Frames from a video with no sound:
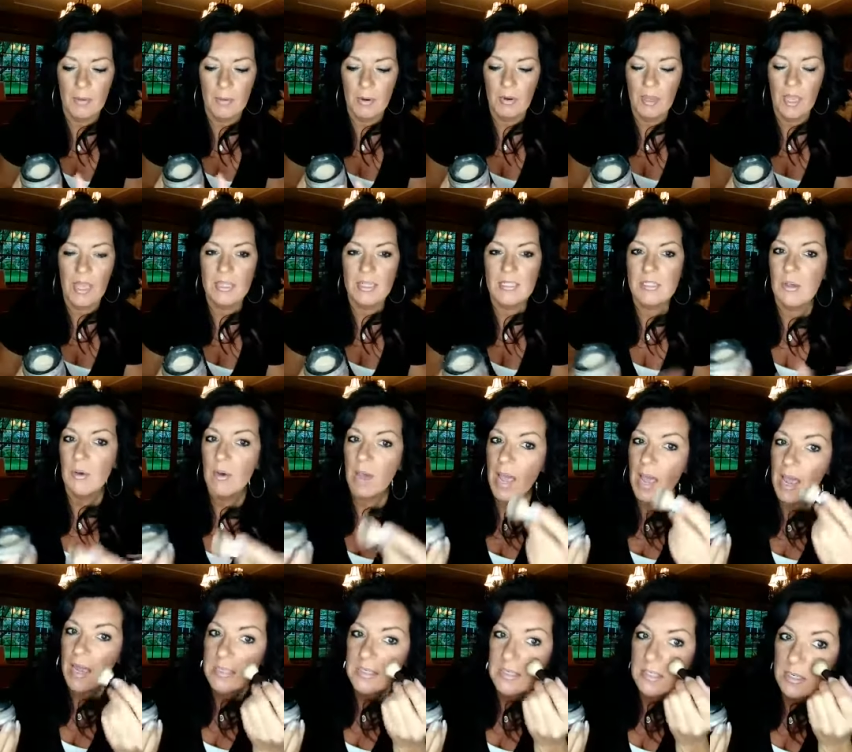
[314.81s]
Okay, so
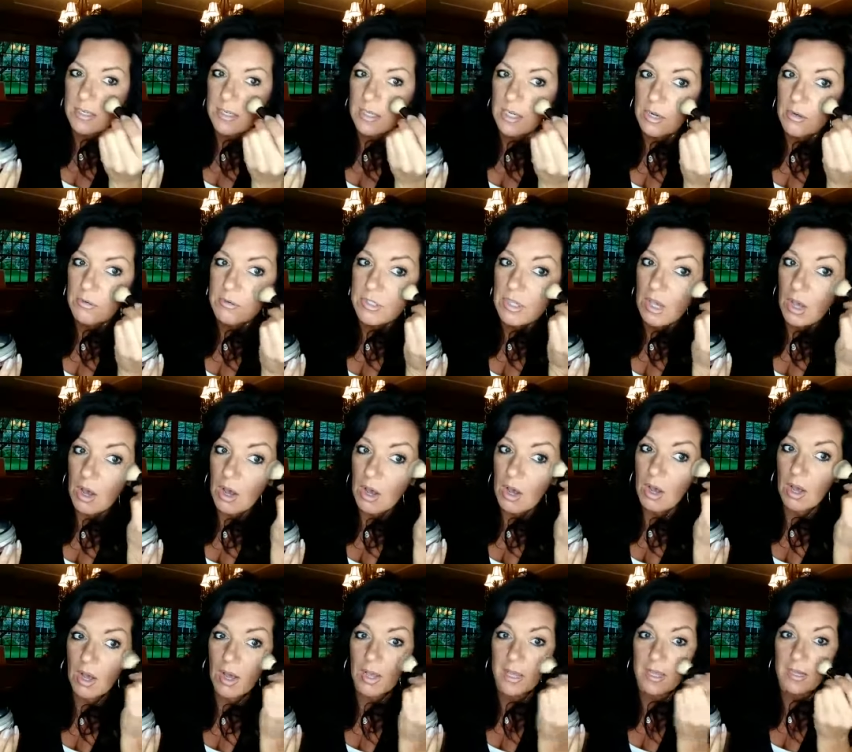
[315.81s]
as it goes
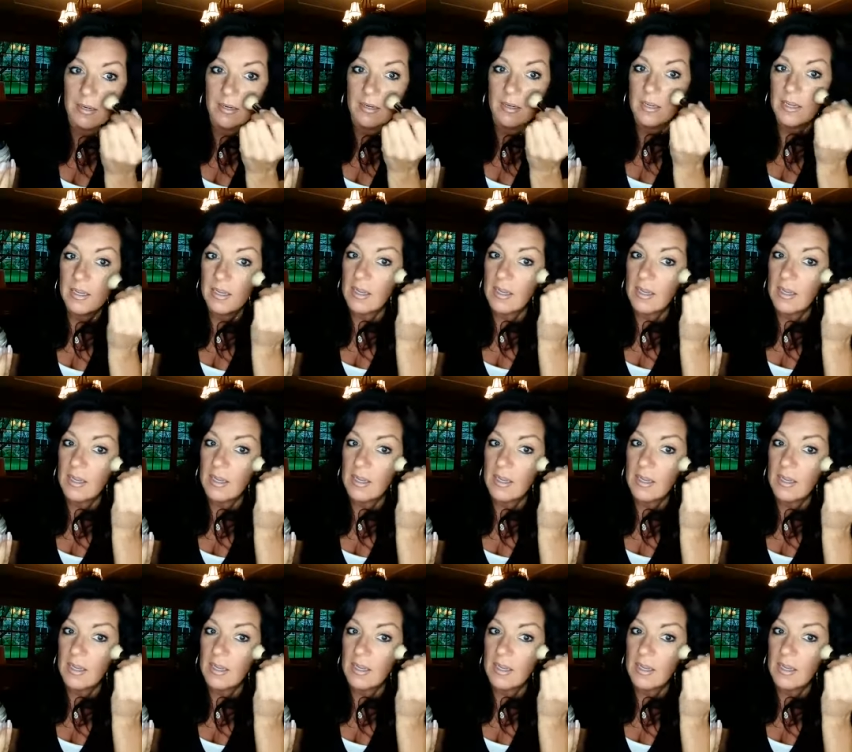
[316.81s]
on,